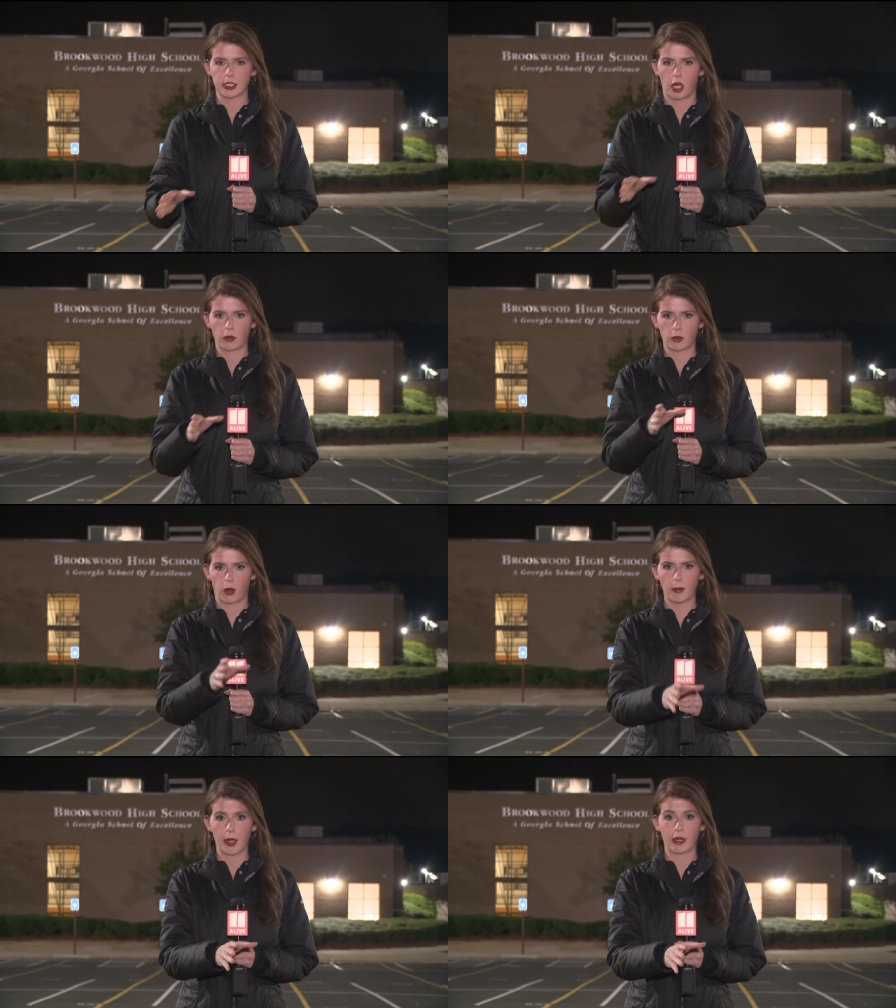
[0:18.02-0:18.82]
I talked with
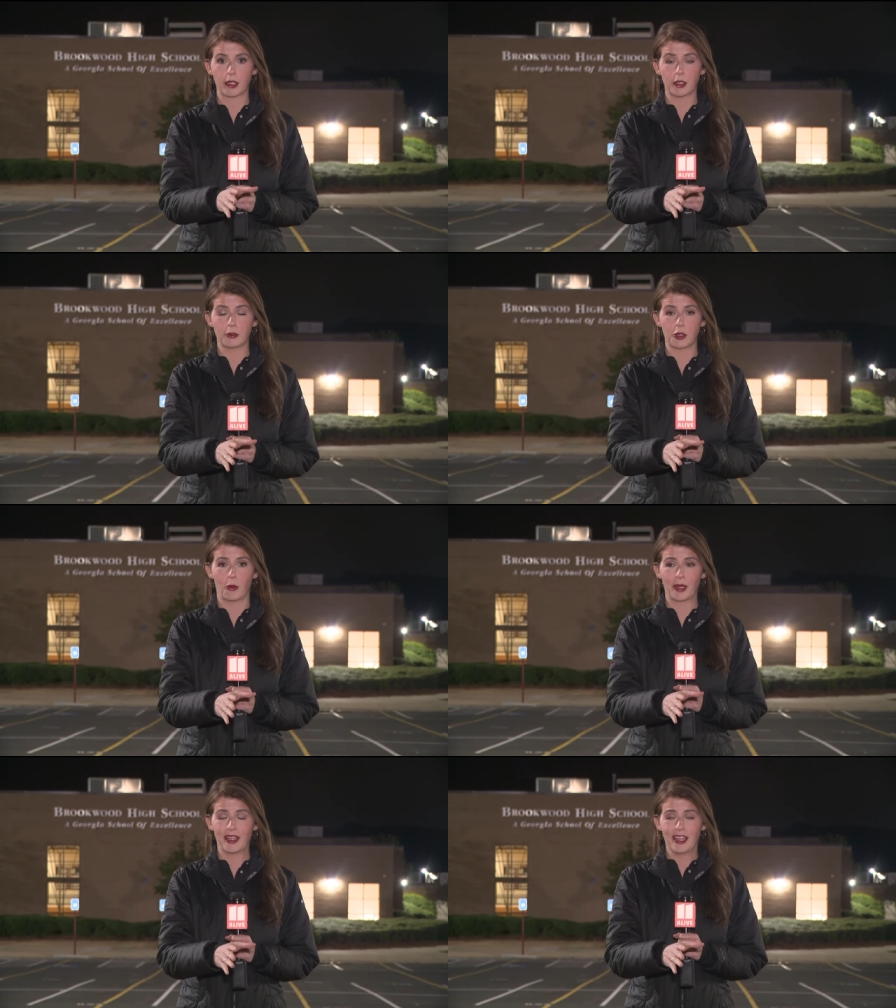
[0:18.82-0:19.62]
one parent who
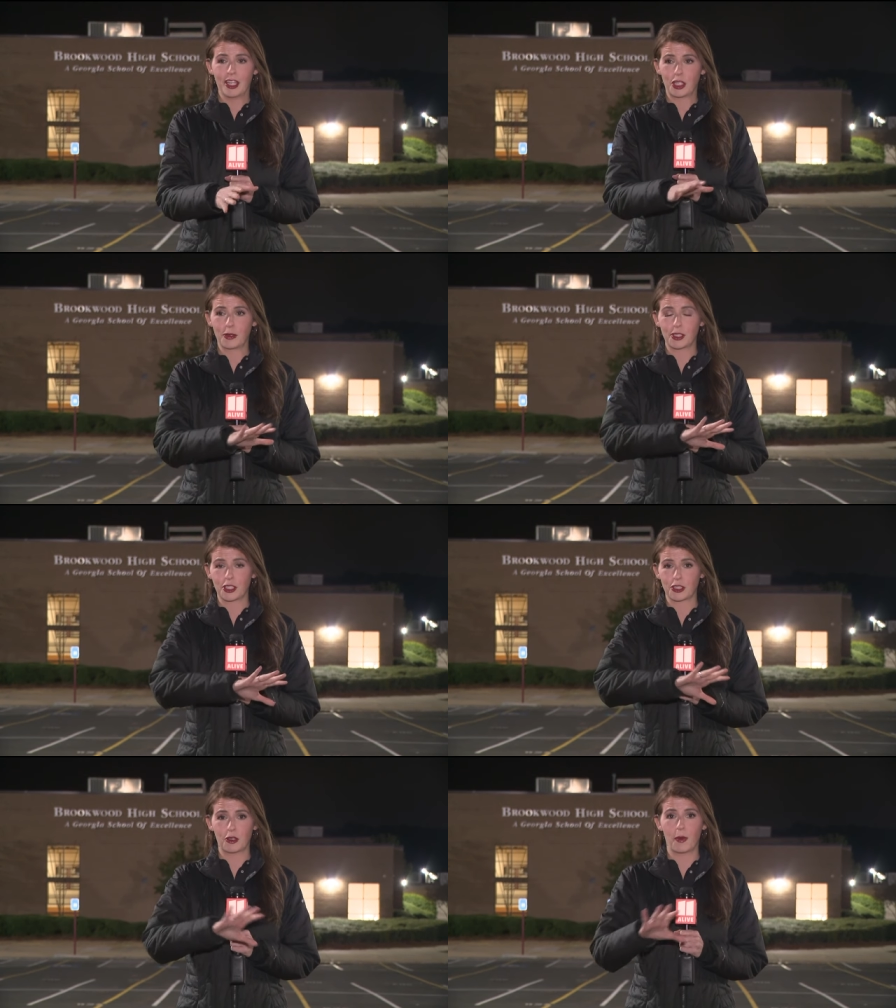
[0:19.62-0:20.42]
told me she was
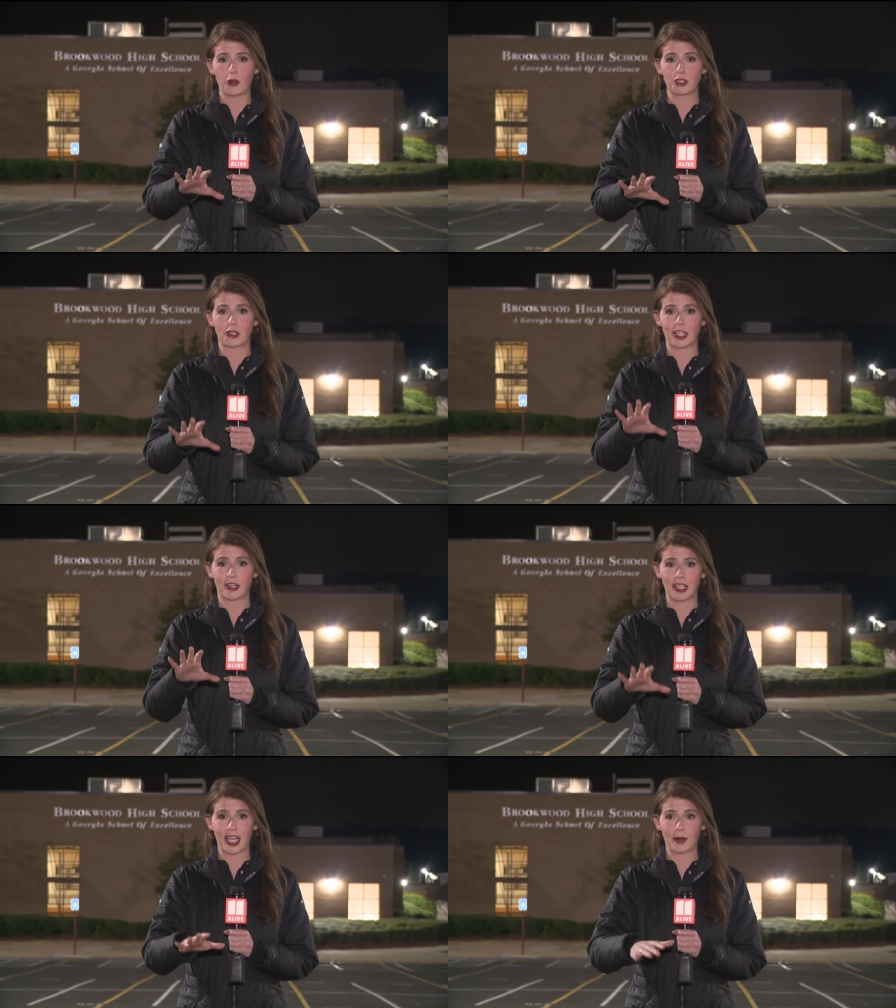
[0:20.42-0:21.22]
just too emotional to get
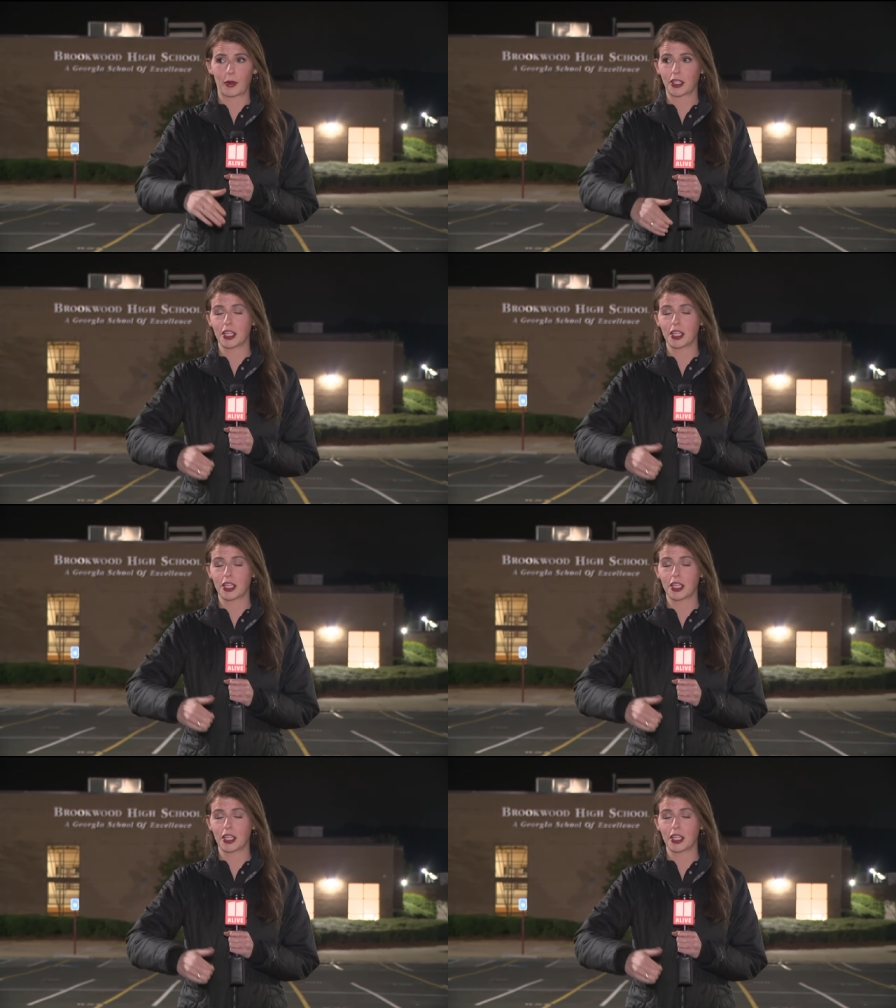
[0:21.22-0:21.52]
on camera.